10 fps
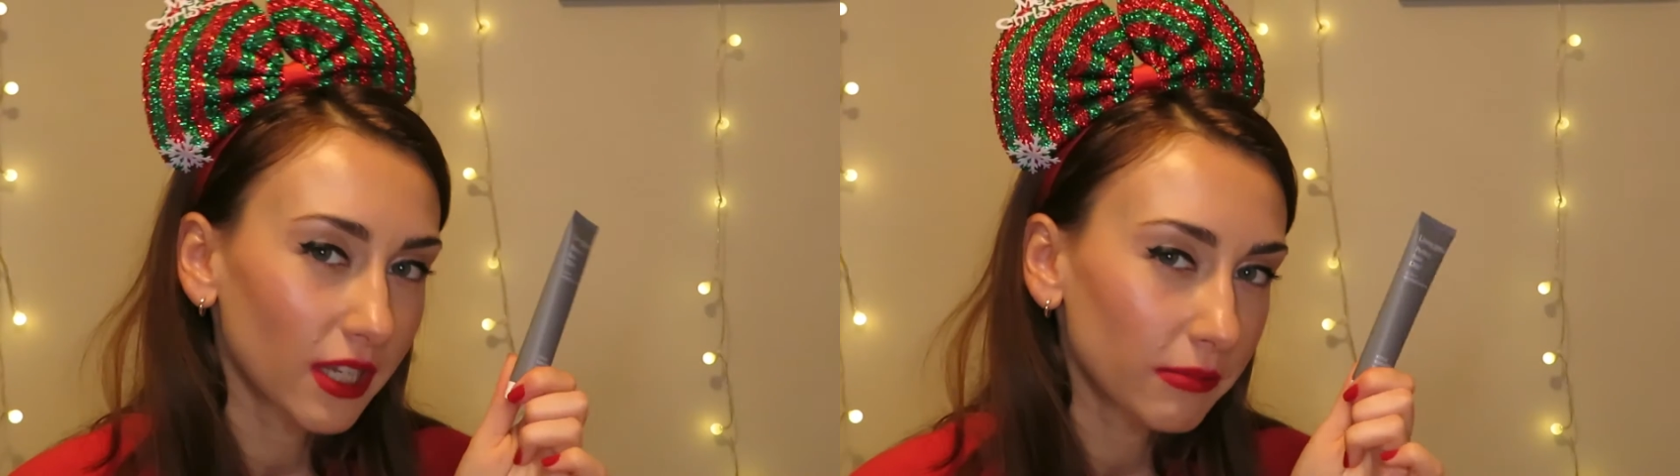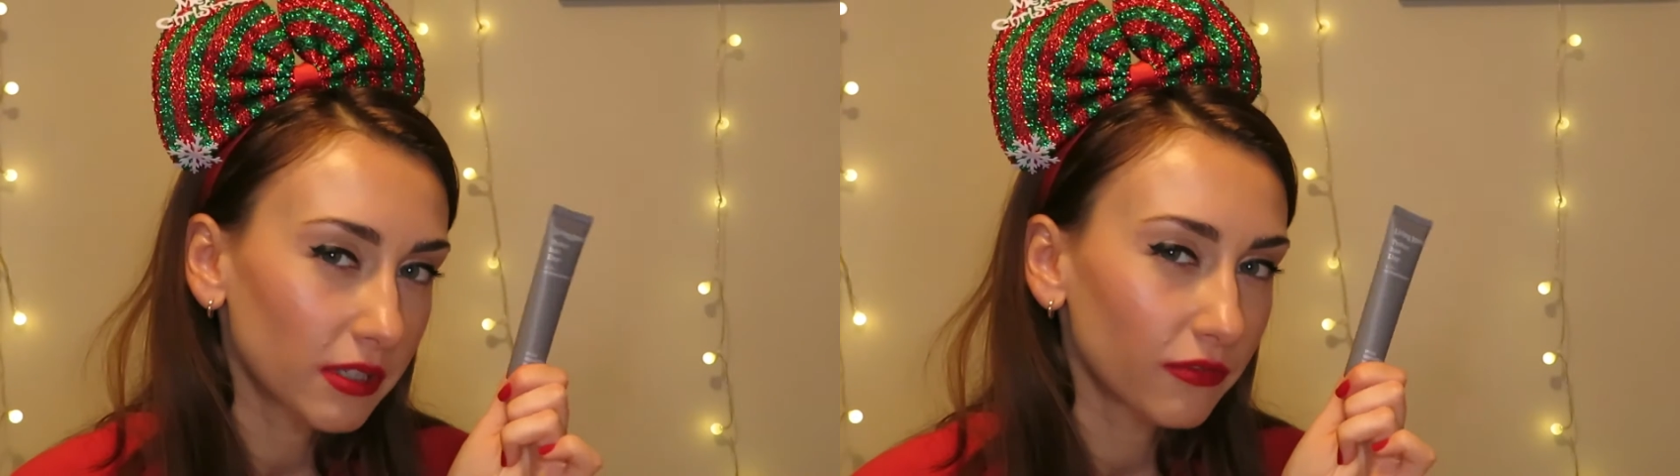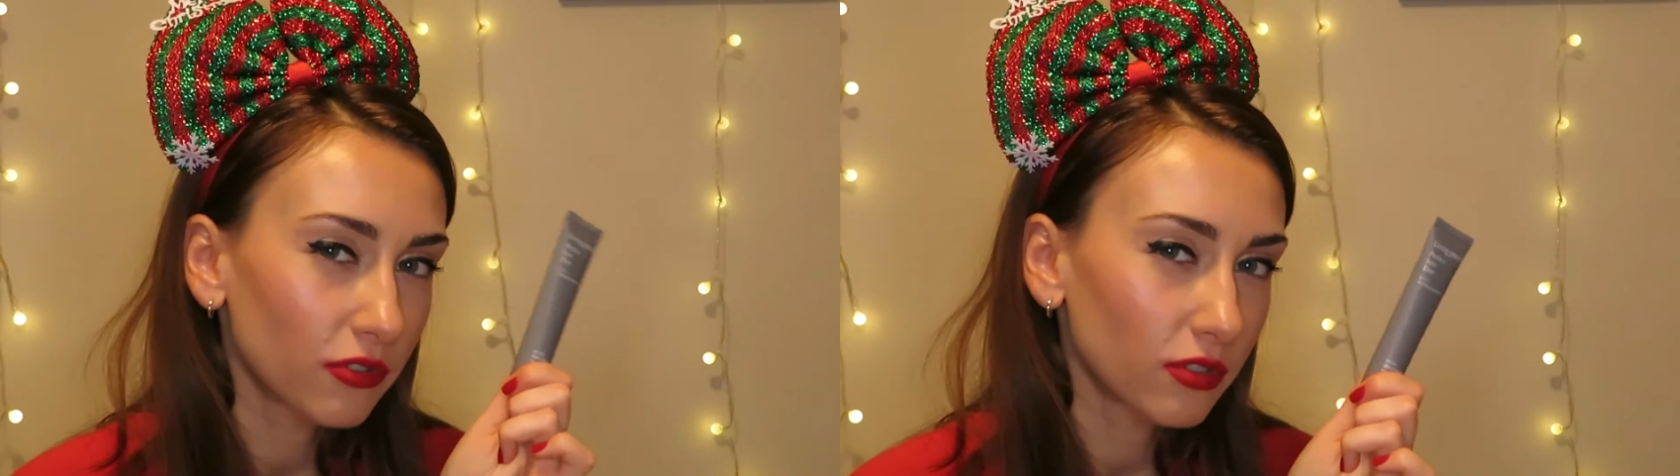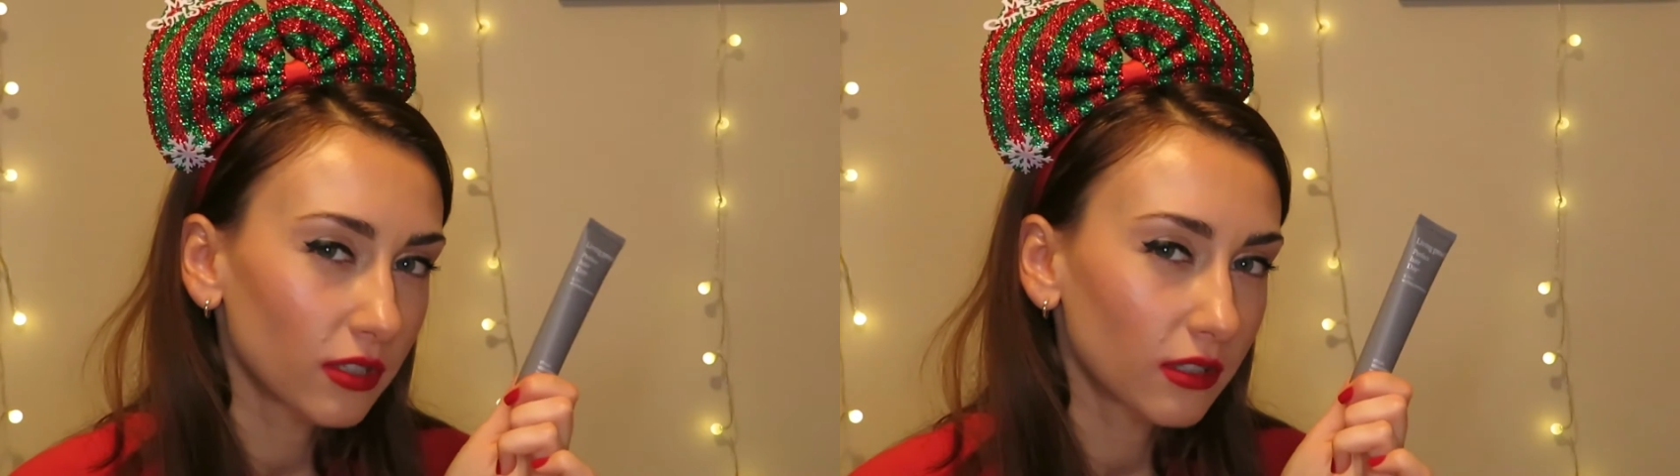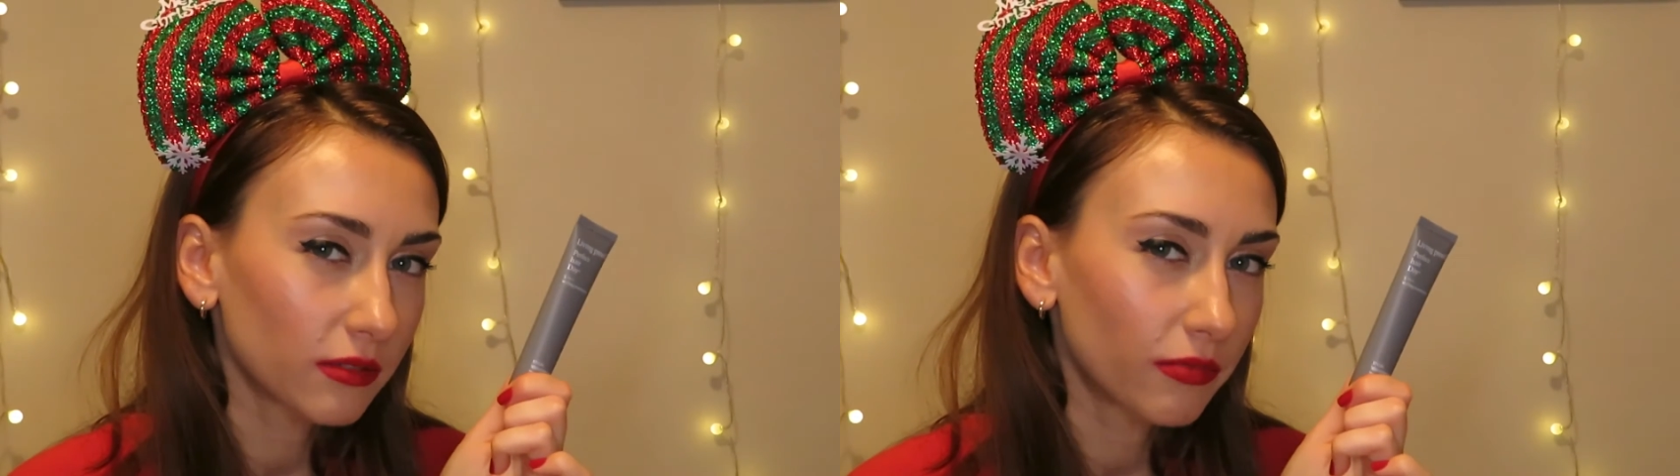times of
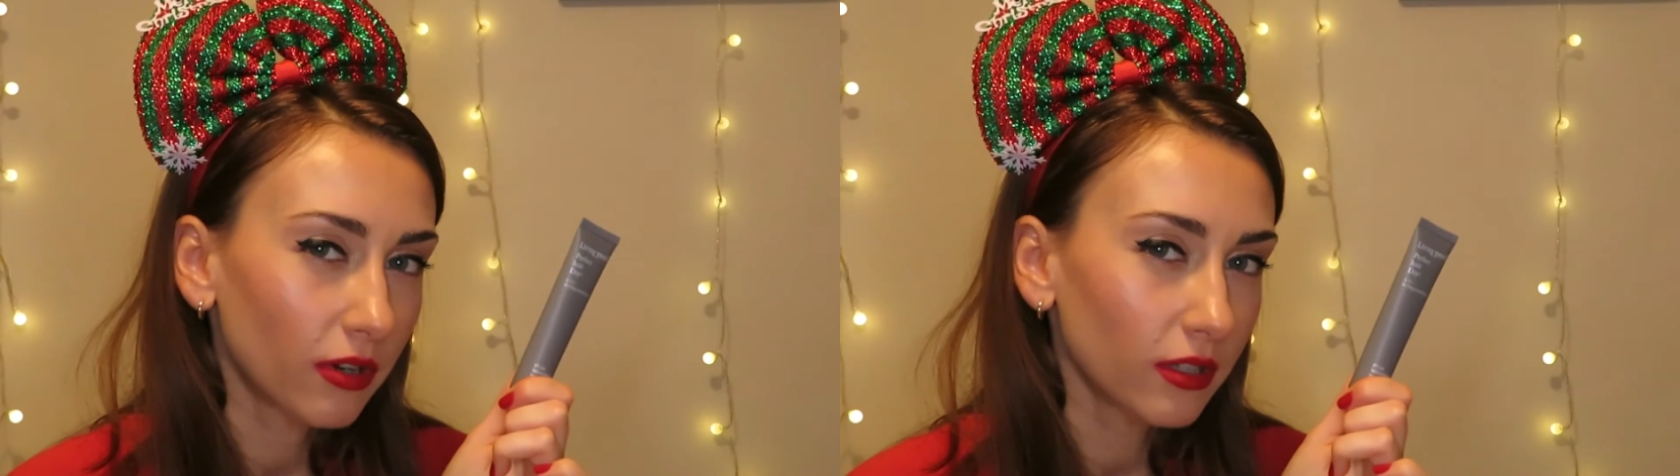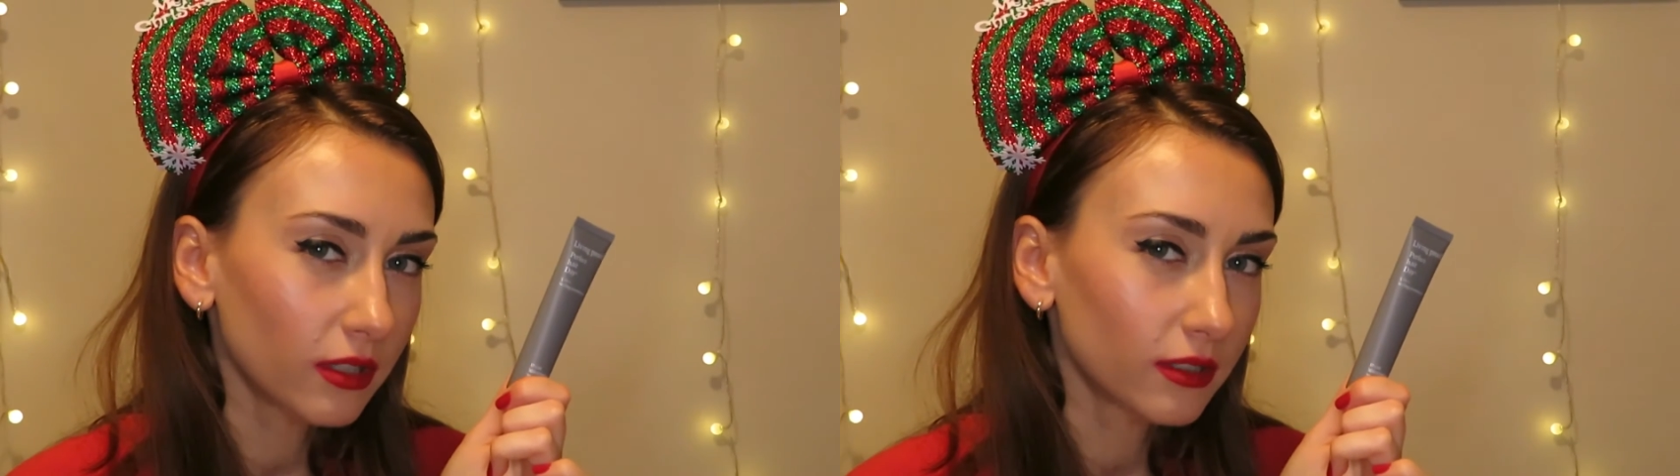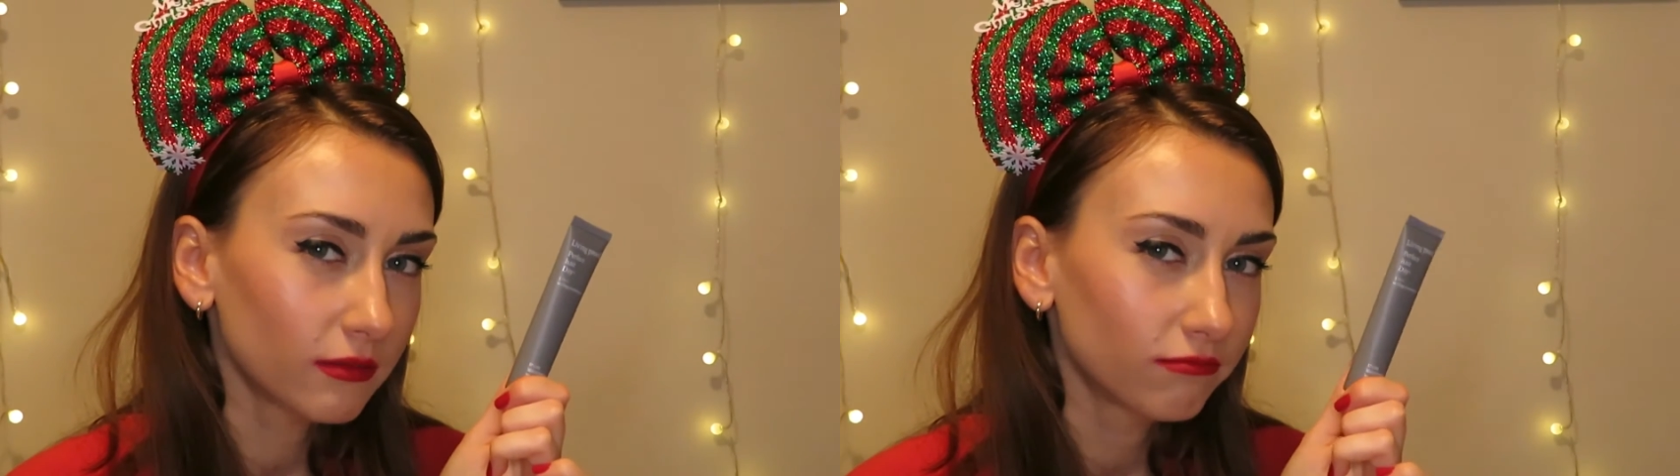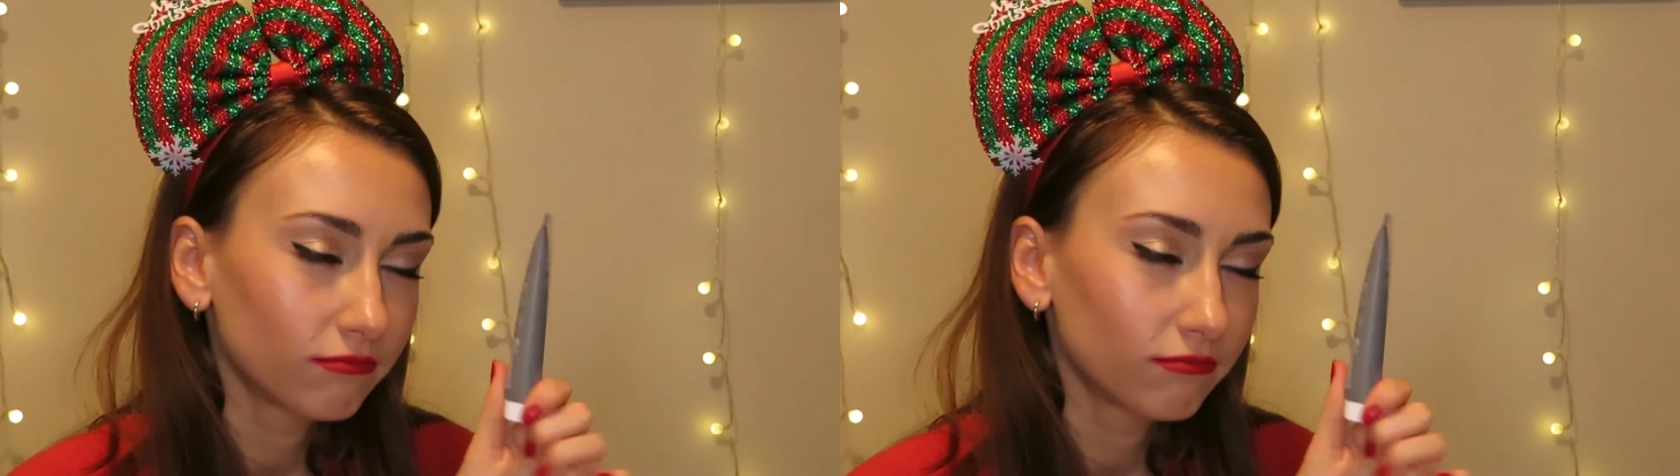using this product,